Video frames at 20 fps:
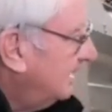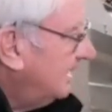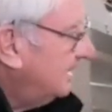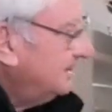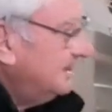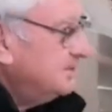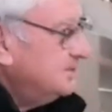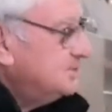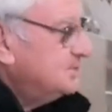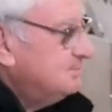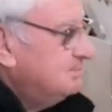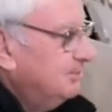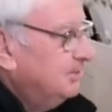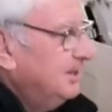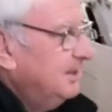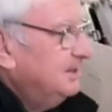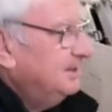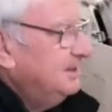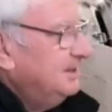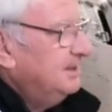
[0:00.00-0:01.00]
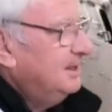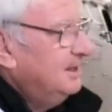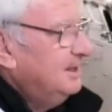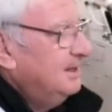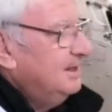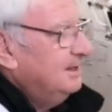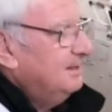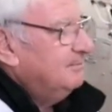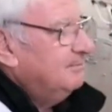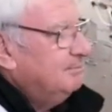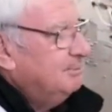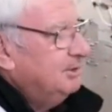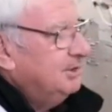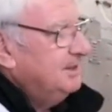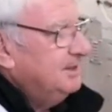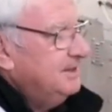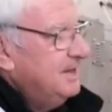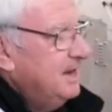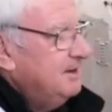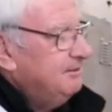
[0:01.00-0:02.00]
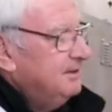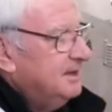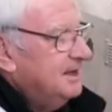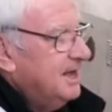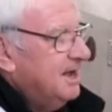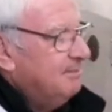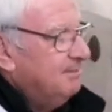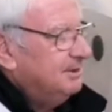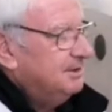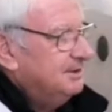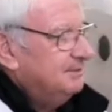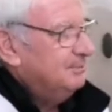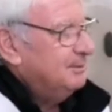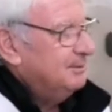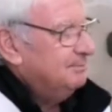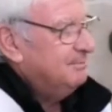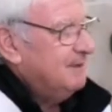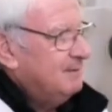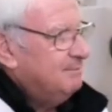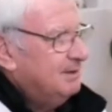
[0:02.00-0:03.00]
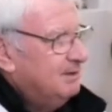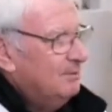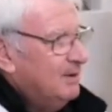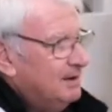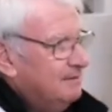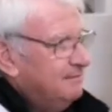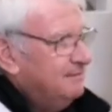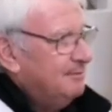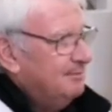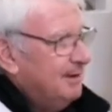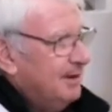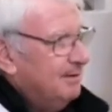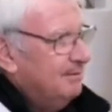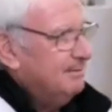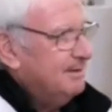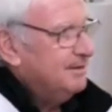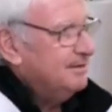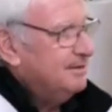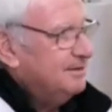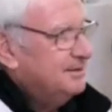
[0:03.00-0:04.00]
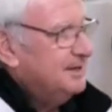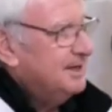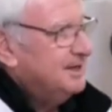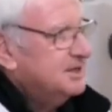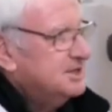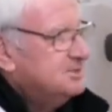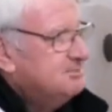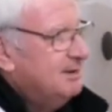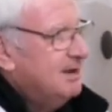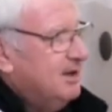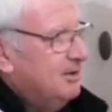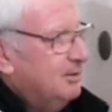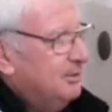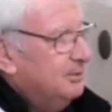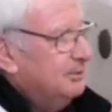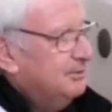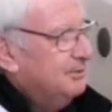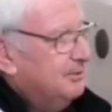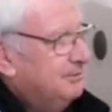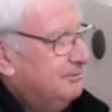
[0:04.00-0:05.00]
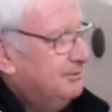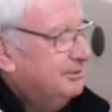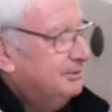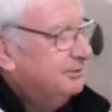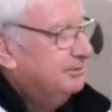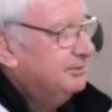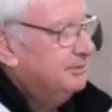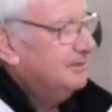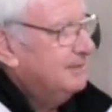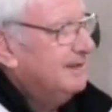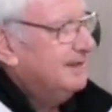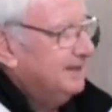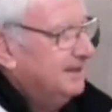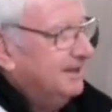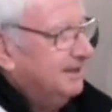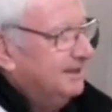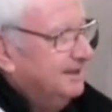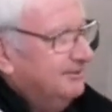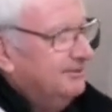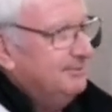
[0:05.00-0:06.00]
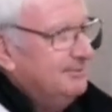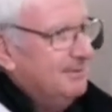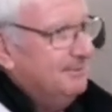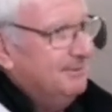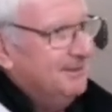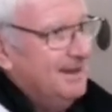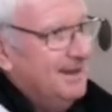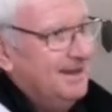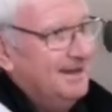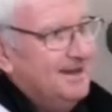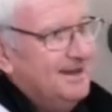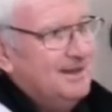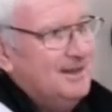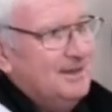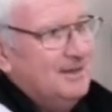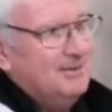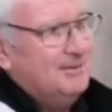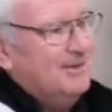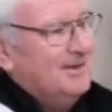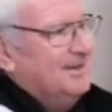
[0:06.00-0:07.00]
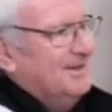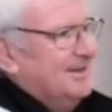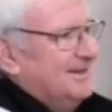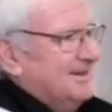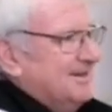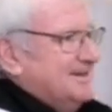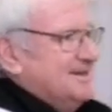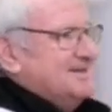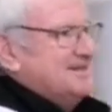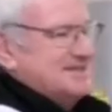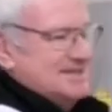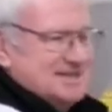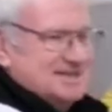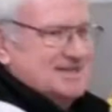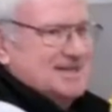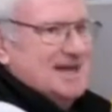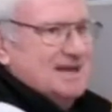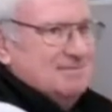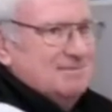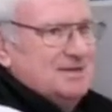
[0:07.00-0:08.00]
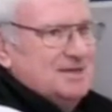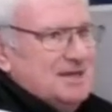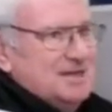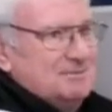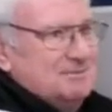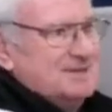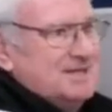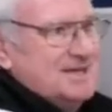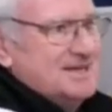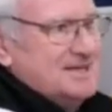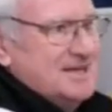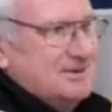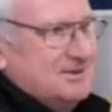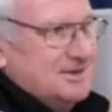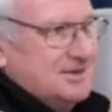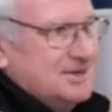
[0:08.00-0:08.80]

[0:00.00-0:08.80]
and they used to put it in the airing cupboard, and it would bubble away for about a month and then explode and ruin all your linen. Well, these are the same thing, but they don't